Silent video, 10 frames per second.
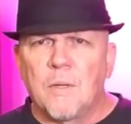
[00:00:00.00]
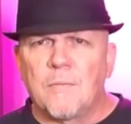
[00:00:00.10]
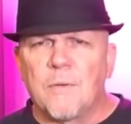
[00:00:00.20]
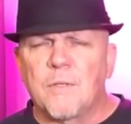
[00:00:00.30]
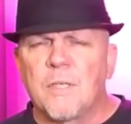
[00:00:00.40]
the
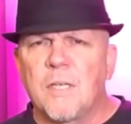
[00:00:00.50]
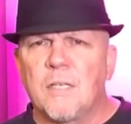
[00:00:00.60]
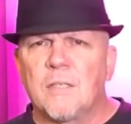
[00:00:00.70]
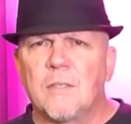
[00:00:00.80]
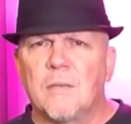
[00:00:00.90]
first thing
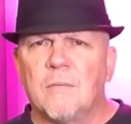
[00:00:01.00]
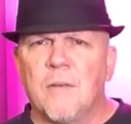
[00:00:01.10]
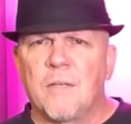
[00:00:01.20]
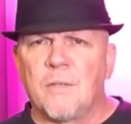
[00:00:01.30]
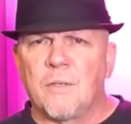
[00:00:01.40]
is
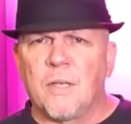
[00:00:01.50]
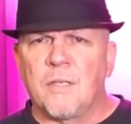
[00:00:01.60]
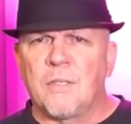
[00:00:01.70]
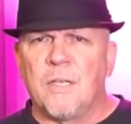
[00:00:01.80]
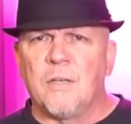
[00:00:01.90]
Vector
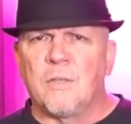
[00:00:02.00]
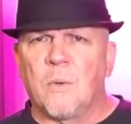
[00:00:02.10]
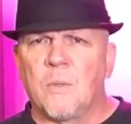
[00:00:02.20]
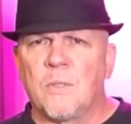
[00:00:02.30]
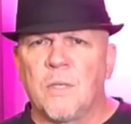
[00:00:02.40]
does gear
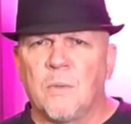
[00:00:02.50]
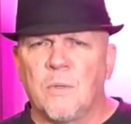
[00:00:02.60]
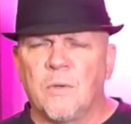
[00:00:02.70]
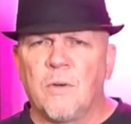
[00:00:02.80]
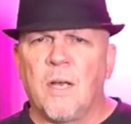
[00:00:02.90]
towards the
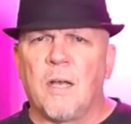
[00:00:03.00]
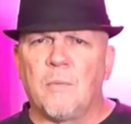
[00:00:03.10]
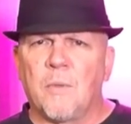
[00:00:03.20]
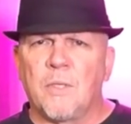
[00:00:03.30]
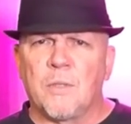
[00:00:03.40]
older
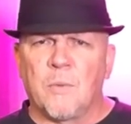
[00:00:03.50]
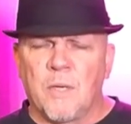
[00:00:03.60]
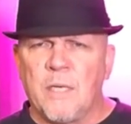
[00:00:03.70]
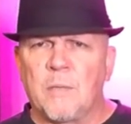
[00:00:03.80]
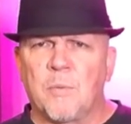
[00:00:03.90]
crowd, which is
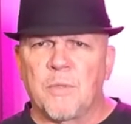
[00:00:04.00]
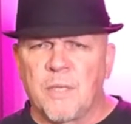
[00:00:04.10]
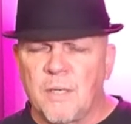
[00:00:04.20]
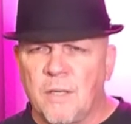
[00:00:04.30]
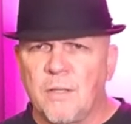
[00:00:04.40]
why he's
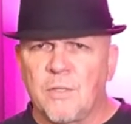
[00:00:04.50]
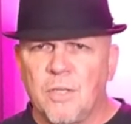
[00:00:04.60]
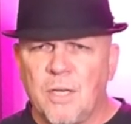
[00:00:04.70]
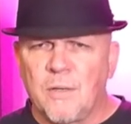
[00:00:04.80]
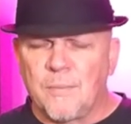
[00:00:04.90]
presented on this
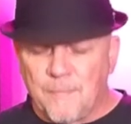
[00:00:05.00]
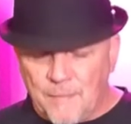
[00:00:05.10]
channel.